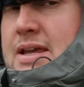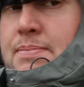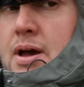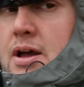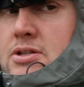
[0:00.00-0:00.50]
I say
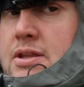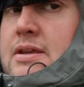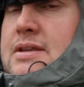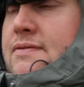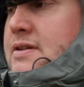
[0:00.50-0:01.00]
perch? Oh,
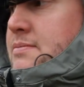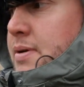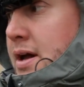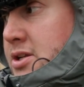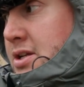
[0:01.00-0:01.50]
there's definitely some
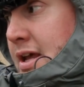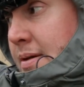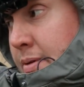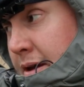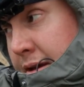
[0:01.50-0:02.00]
perch in
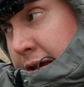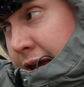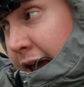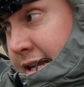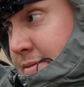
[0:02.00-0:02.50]
here, but
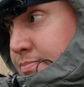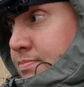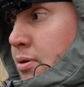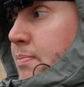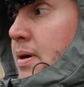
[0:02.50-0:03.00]
yeah, it's a
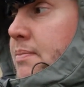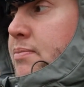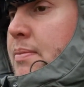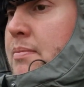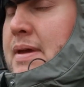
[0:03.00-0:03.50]
proper
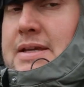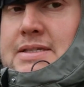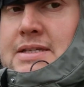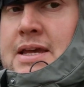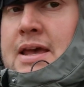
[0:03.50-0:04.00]

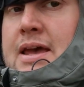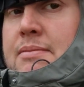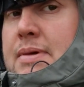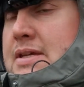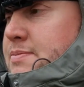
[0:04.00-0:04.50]
mixed
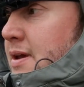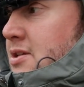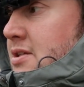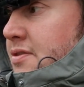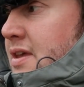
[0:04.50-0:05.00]

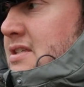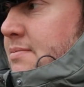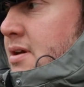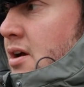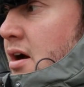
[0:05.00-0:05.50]
species. I think
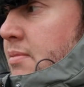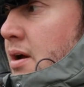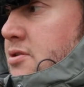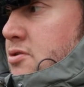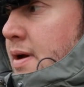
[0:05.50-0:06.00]
some of the carp
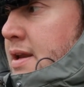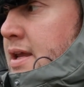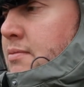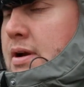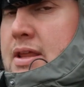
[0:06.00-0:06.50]
go to
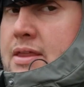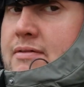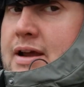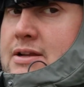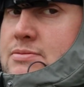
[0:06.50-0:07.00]
20, one of the
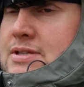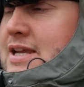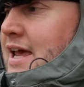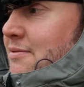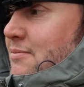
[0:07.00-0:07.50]
other anglers was
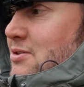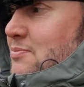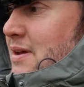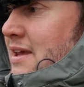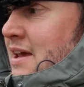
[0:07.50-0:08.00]
saying, which will
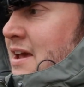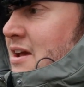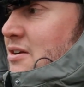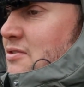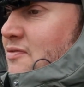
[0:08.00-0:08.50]
be
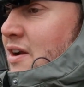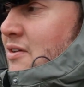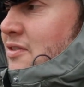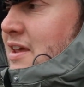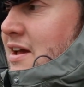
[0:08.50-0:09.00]
good fun
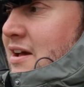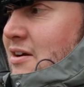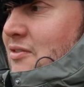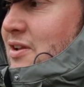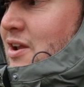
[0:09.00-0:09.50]
on the
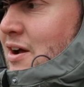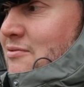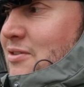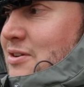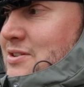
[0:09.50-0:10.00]
light
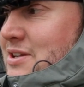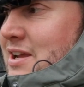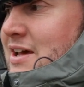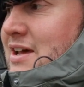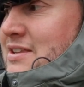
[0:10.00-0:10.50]
rod,
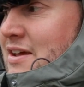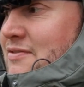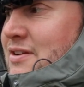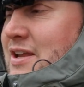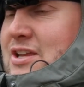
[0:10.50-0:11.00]
and
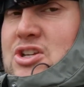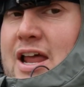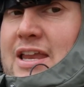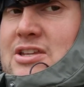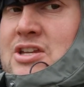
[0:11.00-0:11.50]
definitely a
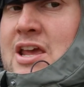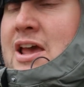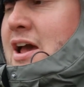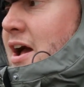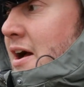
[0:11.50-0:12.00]
challenge.
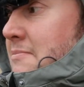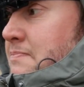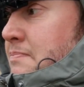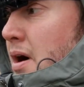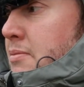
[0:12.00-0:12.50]

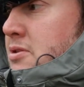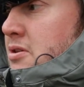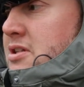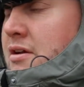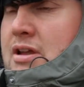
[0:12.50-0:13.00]
Barbless
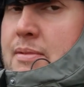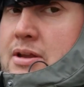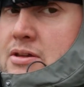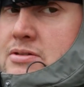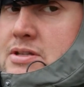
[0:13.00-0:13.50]
hooks only. I'm
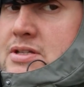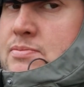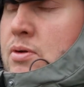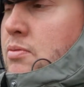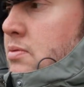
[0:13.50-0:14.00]
only using a
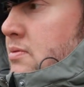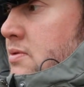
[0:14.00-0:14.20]
small